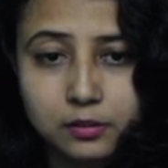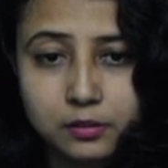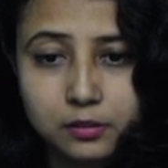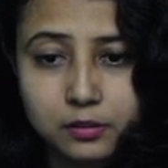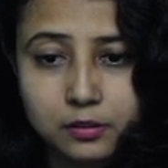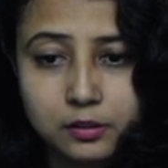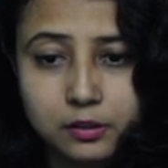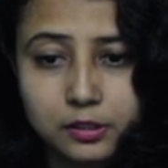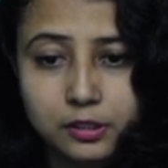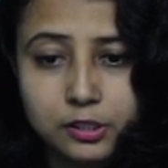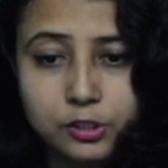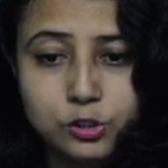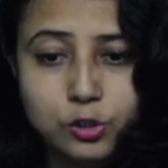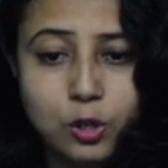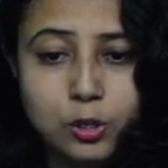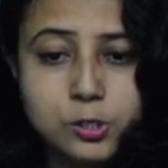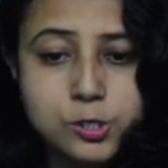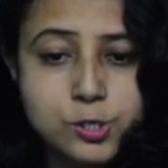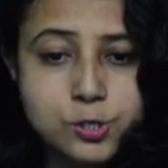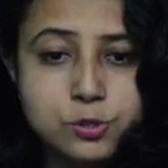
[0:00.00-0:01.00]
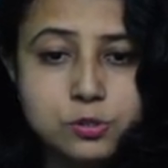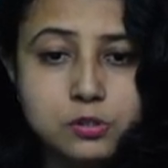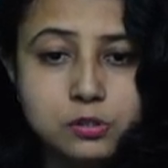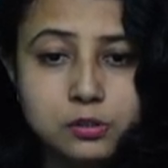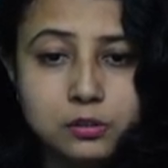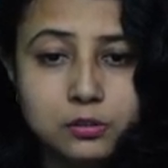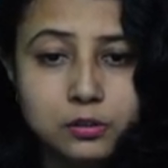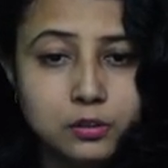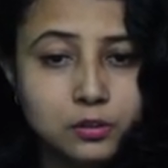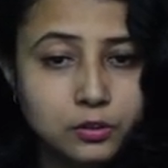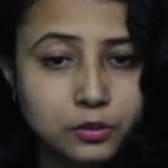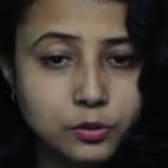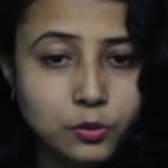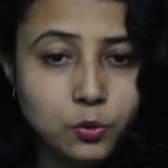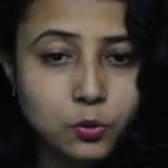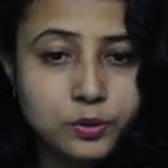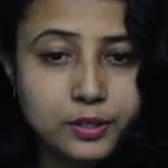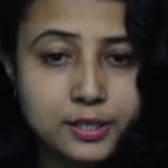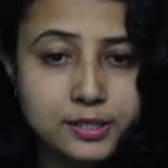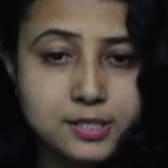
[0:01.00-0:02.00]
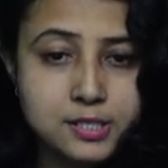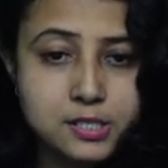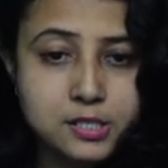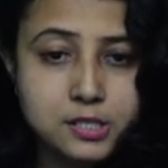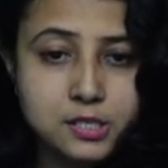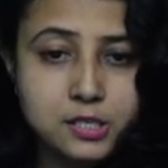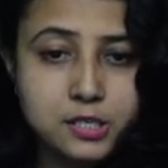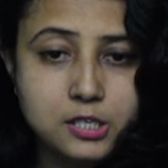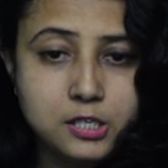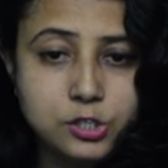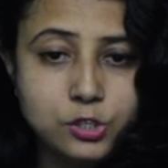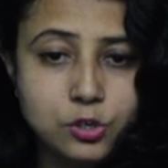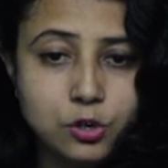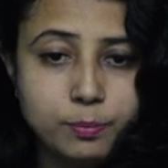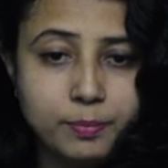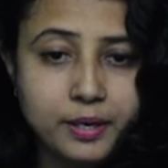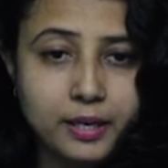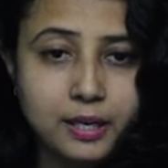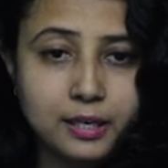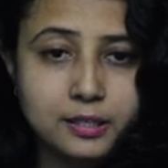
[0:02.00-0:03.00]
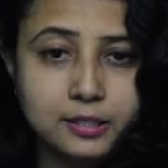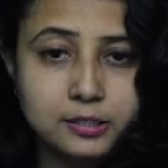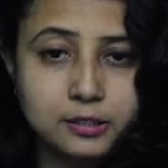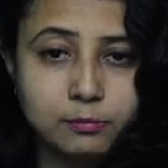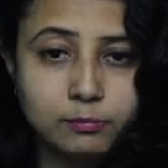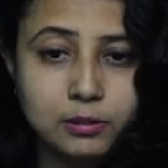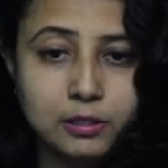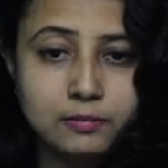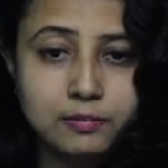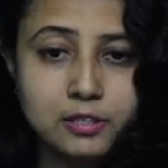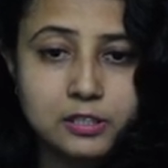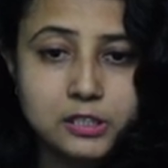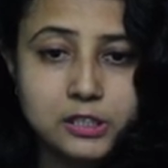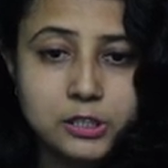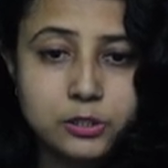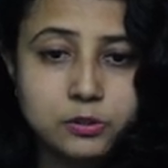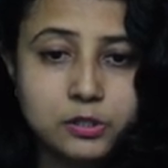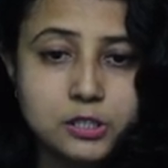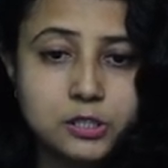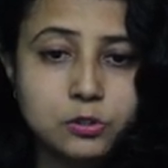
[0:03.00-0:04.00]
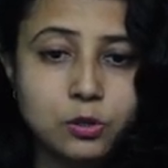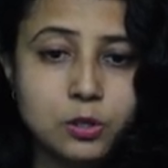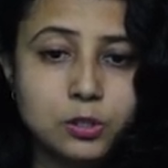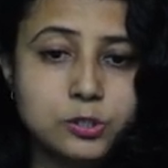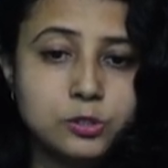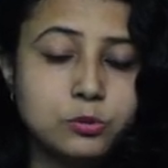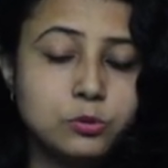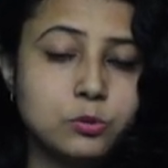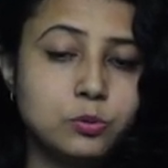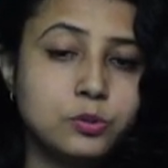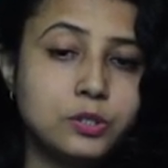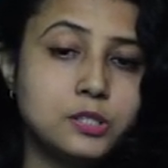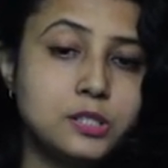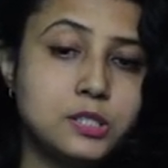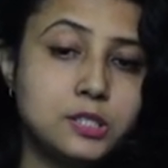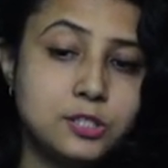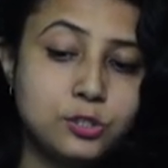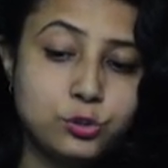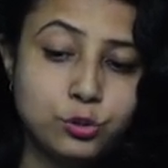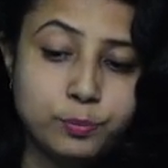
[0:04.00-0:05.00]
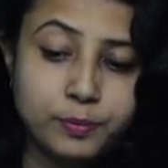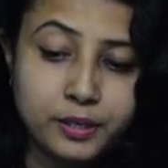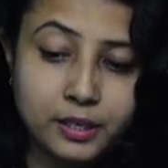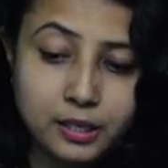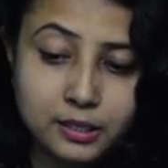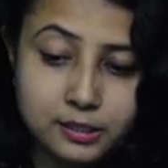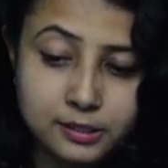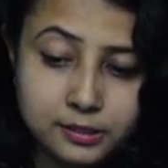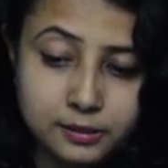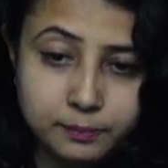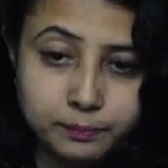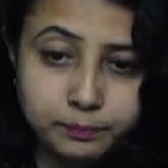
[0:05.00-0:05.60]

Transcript: It is also known as seesaw mechanism. Levin's theory is also known as seesaw mechanism.